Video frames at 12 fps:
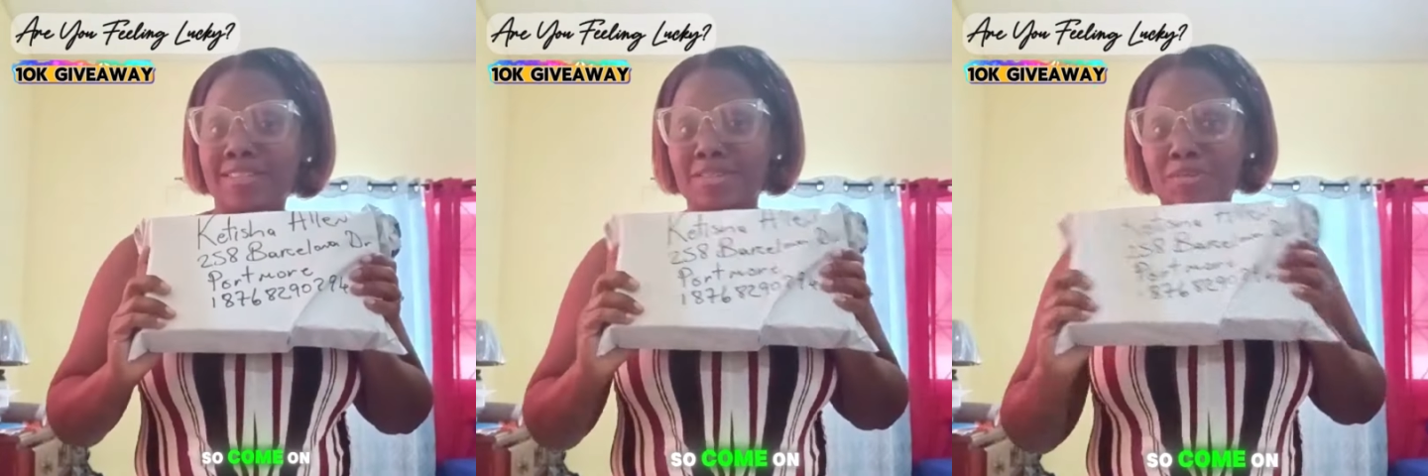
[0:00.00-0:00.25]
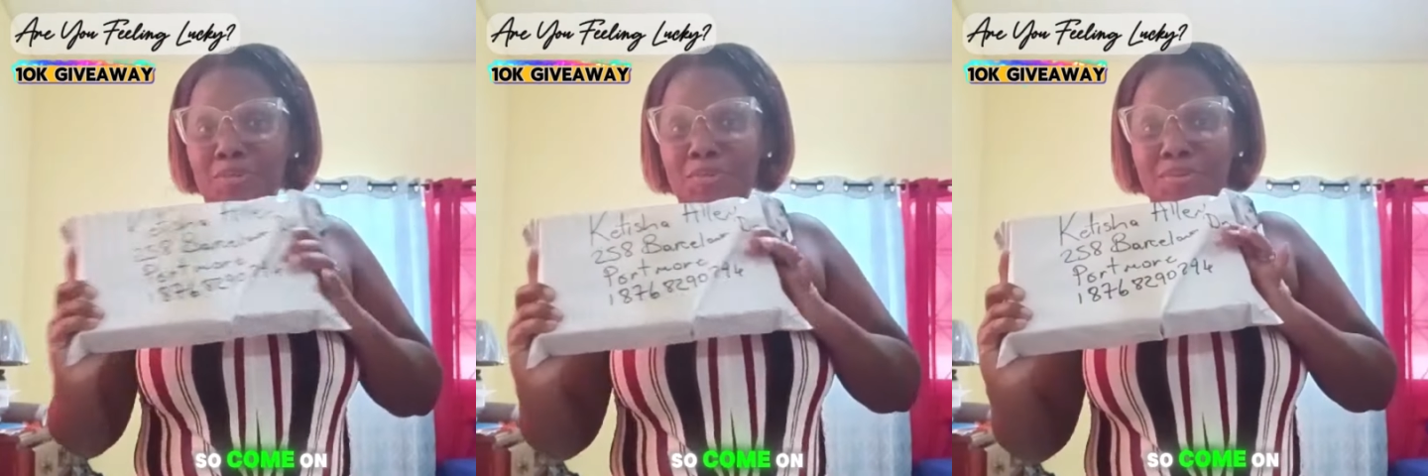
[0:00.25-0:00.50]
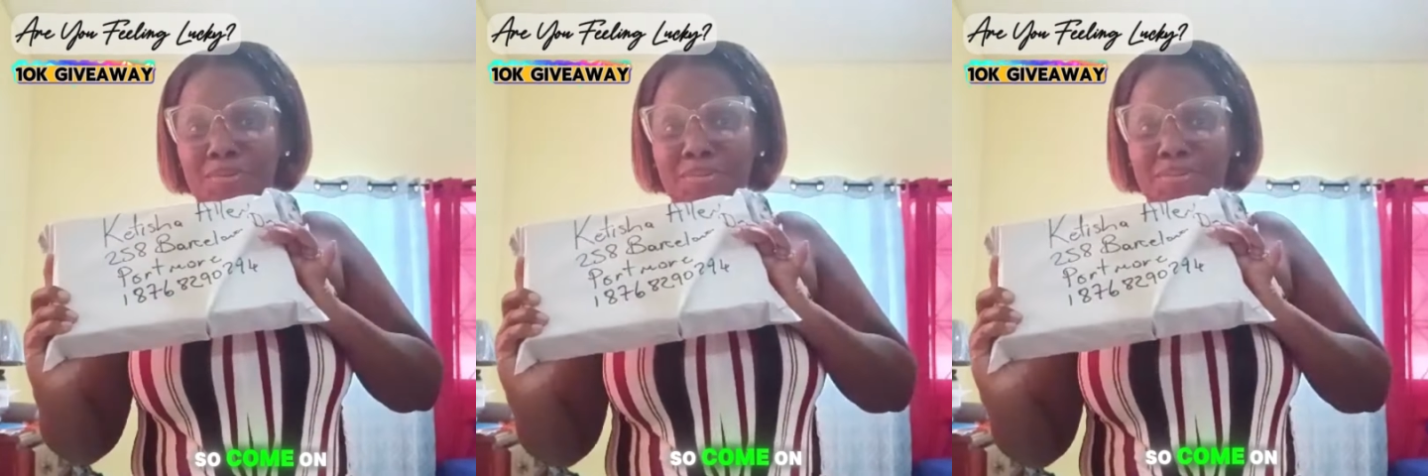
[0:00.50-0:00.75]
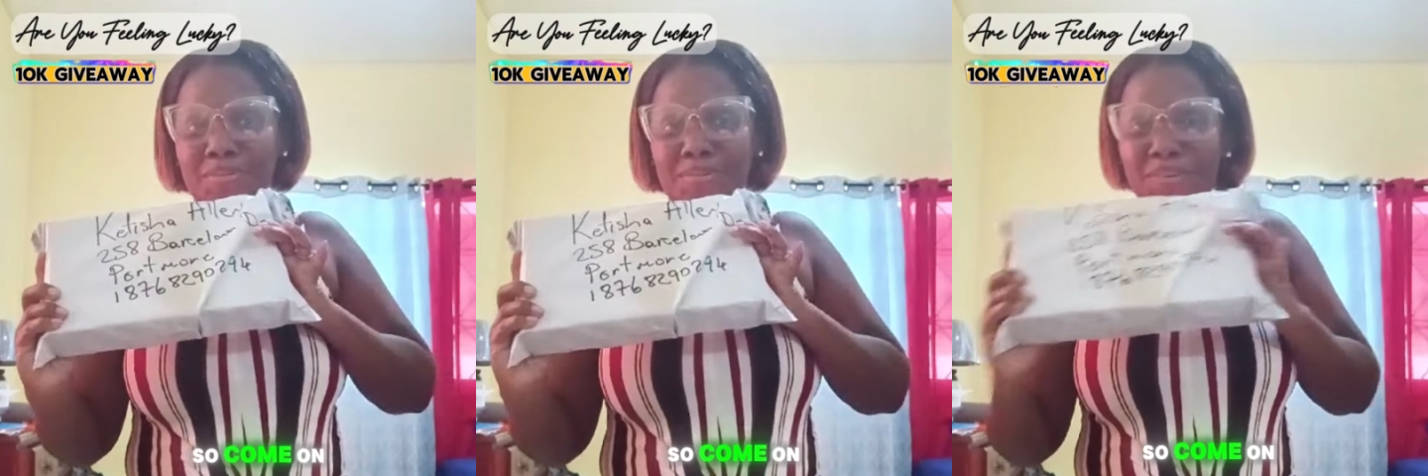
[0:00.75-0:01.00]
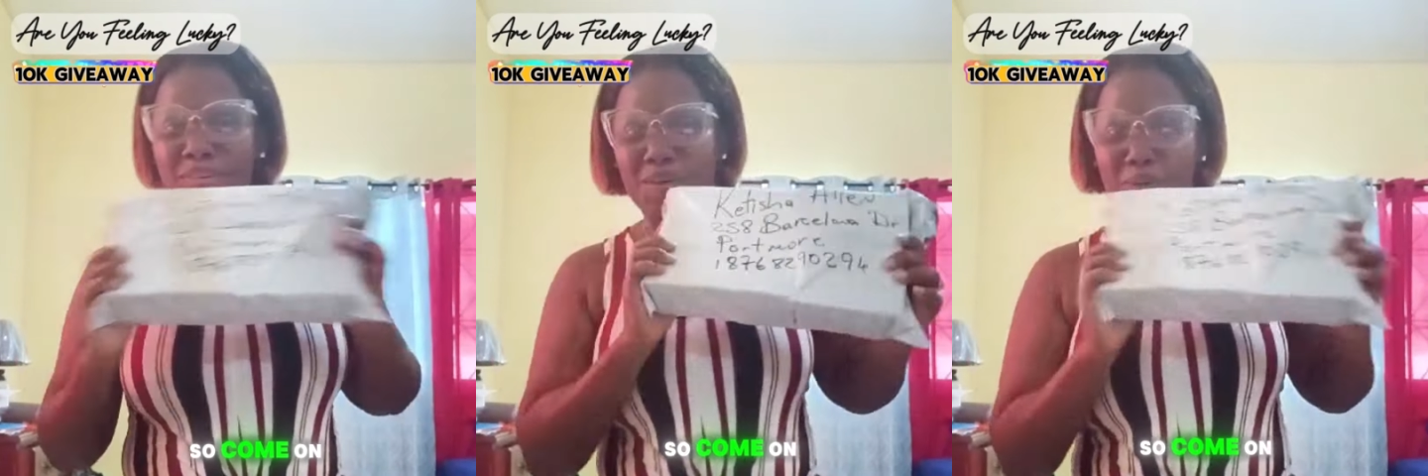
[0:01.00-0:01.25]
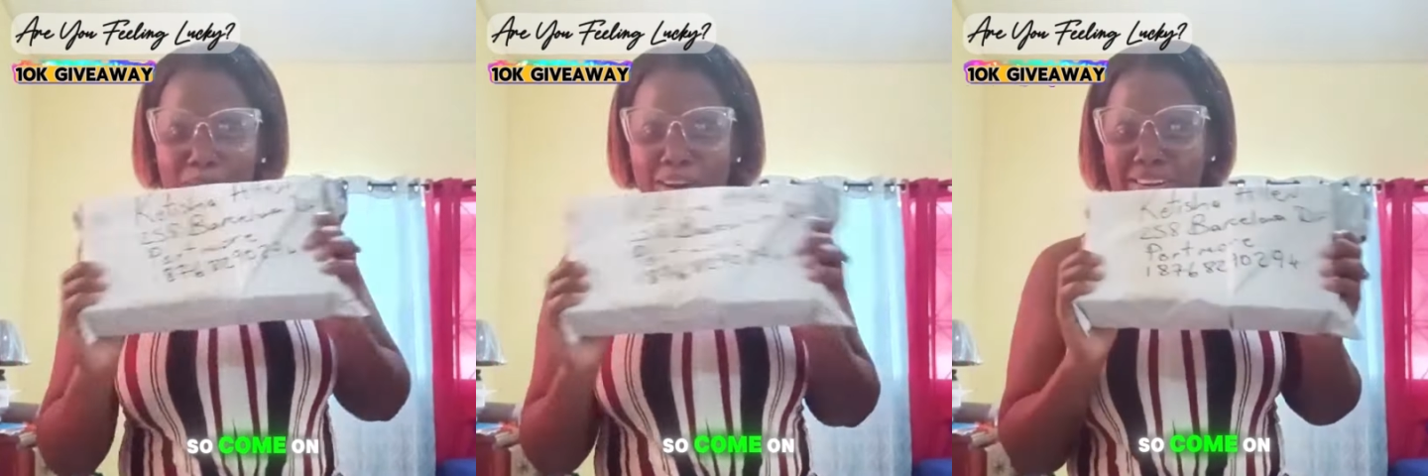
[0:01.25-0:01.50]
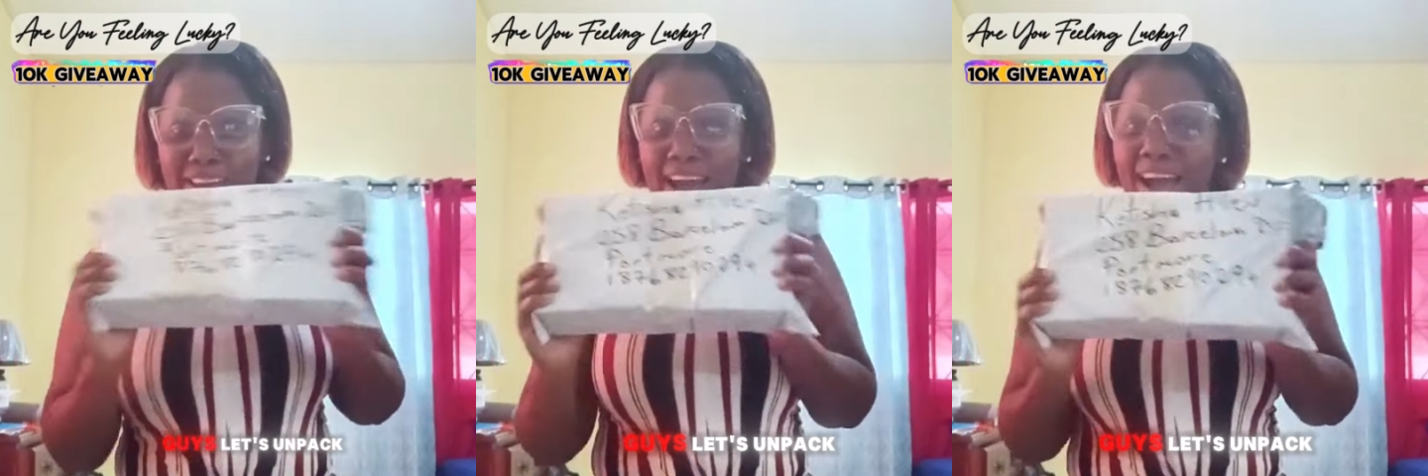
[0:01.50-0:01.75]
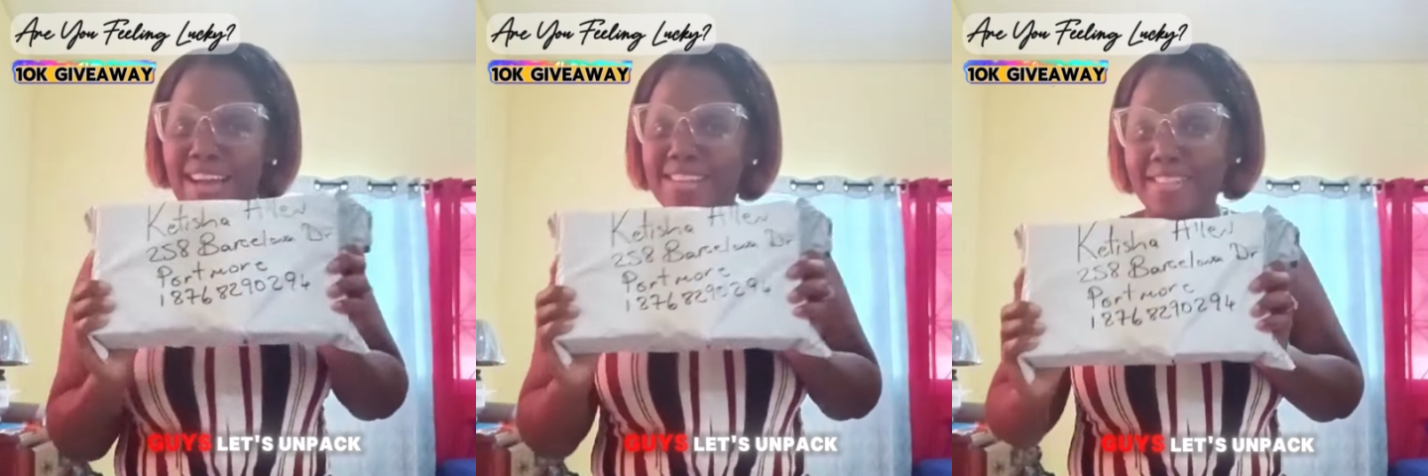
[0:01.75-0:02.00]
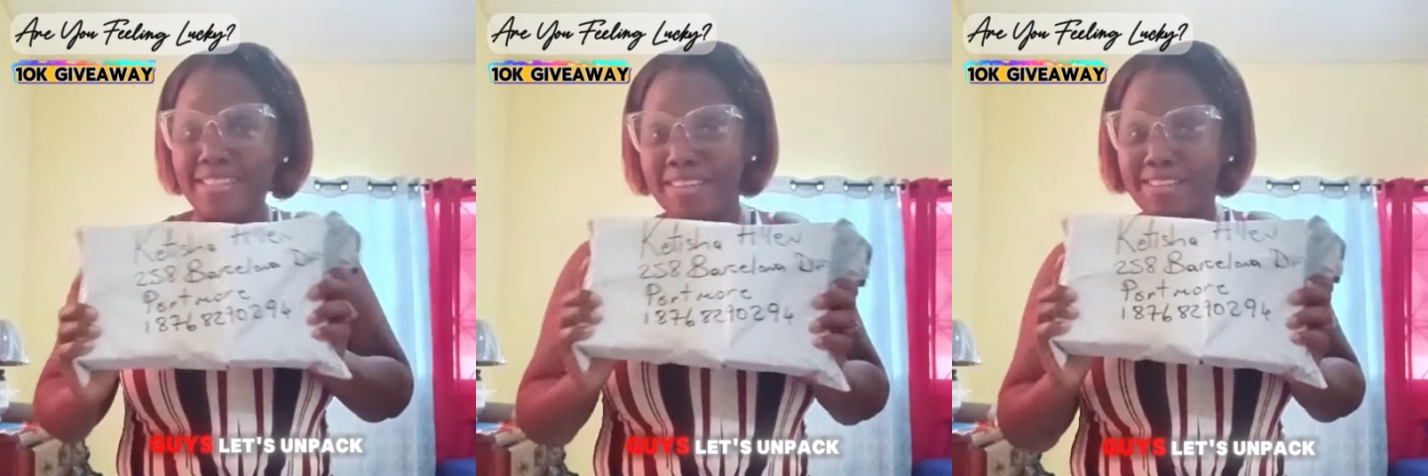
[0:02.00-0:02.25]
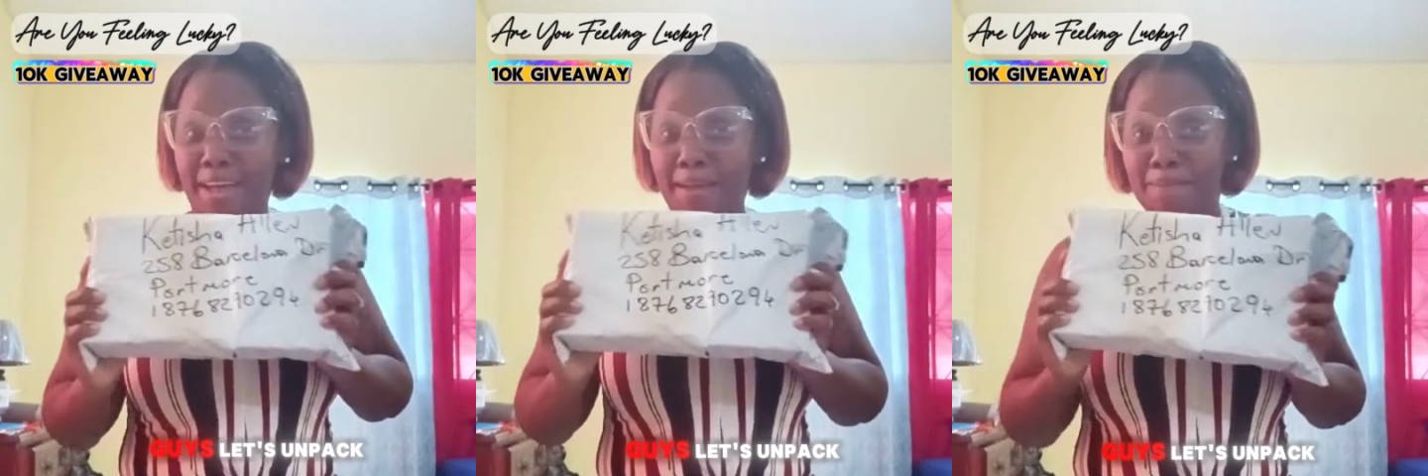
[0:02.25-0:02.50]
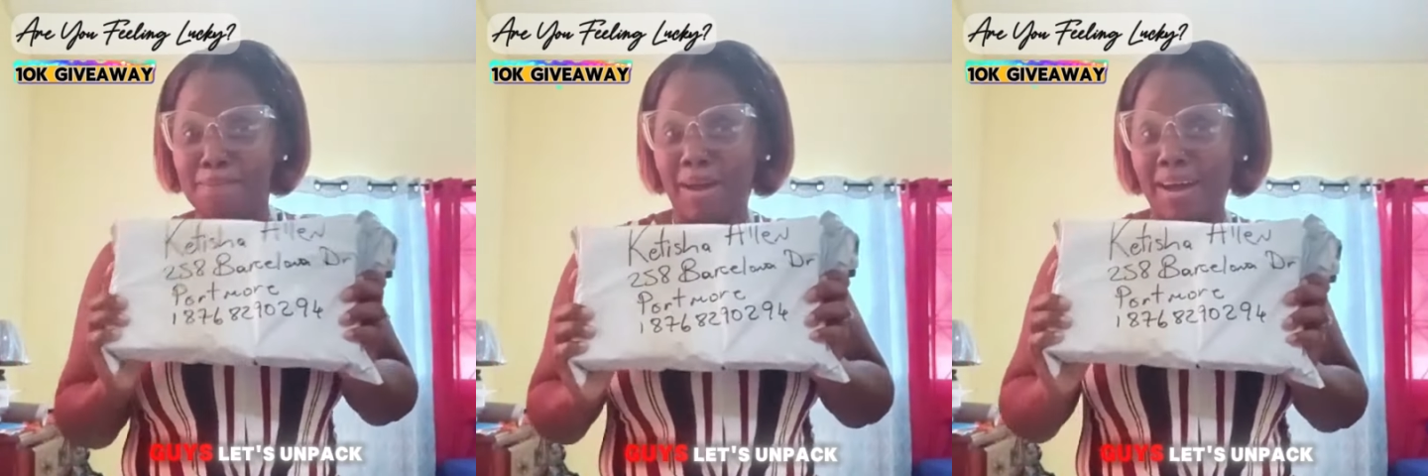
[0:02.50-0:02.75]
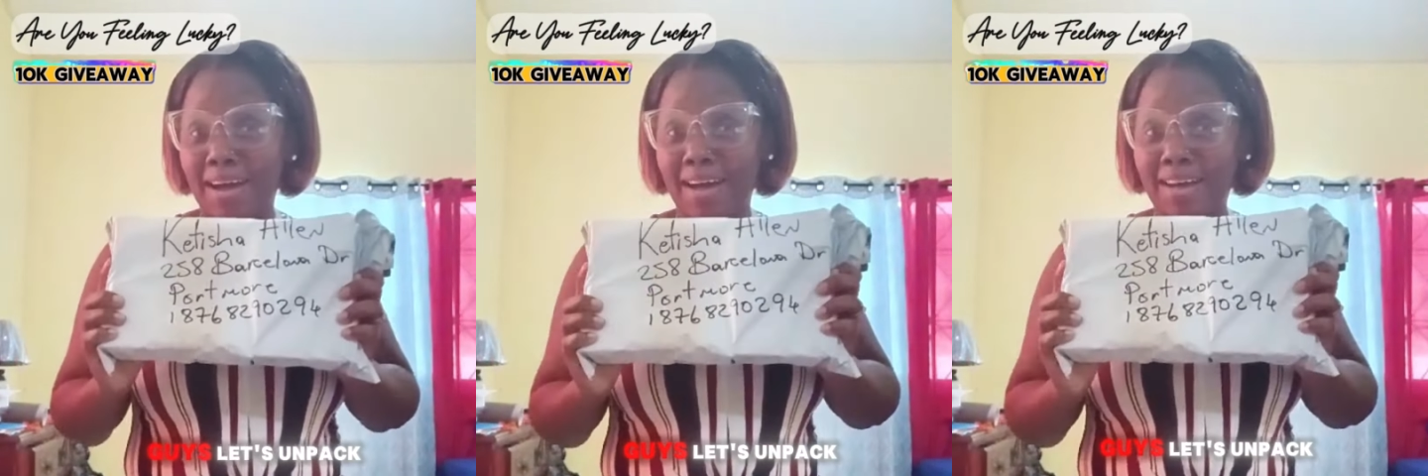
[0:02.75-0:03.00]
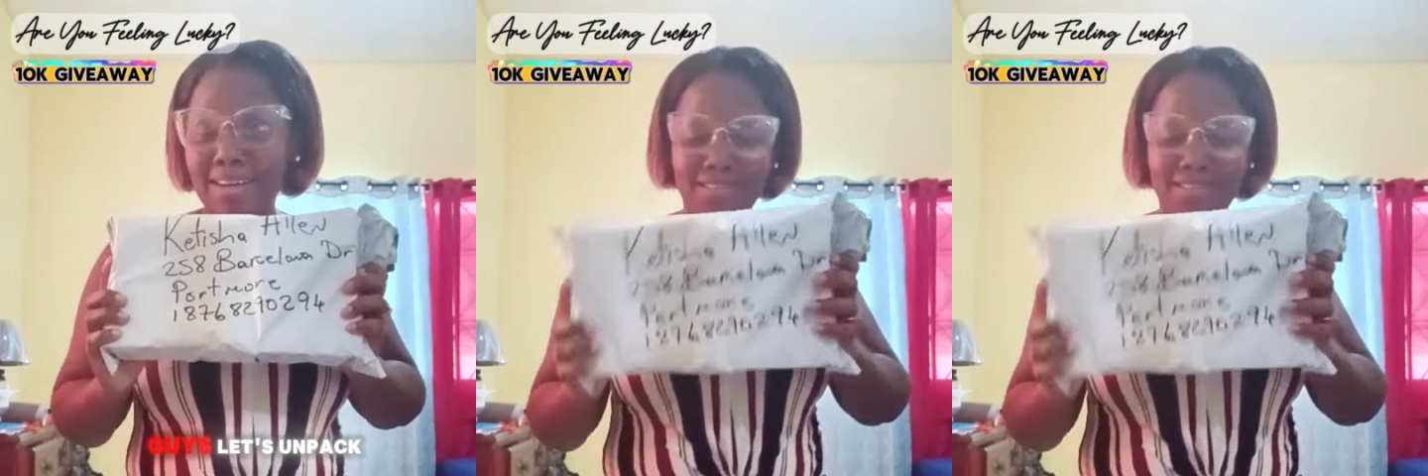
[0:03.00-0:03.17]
So come on guys, let's unpack.